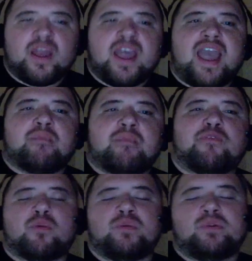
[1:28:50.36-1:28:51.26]
And
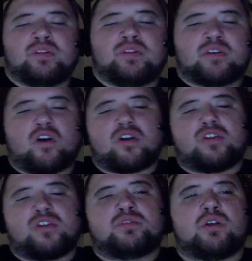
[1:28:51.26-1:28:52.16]
before we were in the car,
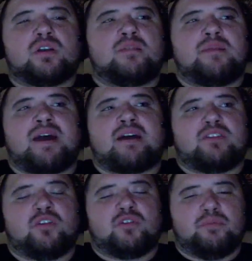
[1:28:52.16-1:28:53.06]
you were talking about,
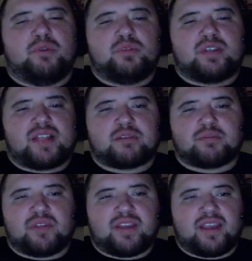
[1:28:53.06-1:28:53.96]
the music that was
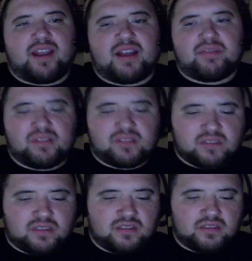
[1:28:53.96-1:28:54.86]
playing,
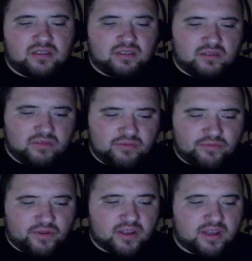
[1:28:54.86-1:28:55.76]
obviously
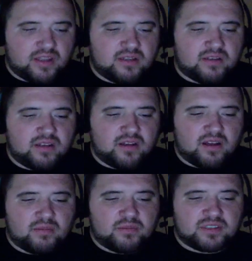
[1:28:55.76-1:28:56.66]
fucking
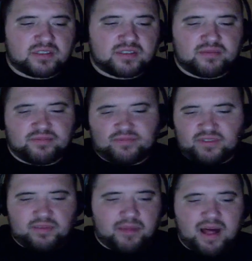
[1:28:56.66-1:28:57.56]
was
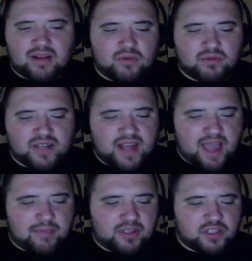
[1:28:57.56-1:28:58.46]
symbolic of what was going to
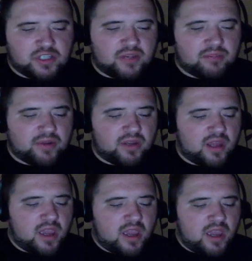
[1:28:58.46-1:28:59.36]
happen and shit. But
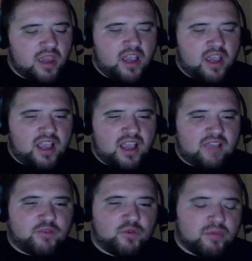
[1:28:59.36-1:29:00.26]
if
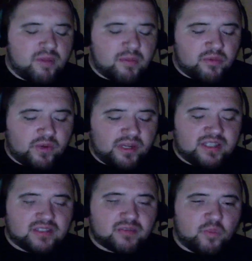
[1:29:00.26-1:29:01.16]
you remember, what
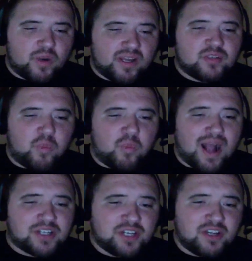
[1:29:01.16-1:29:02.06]
he's
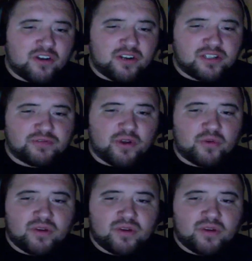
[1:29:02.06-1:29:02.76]
watching on his phone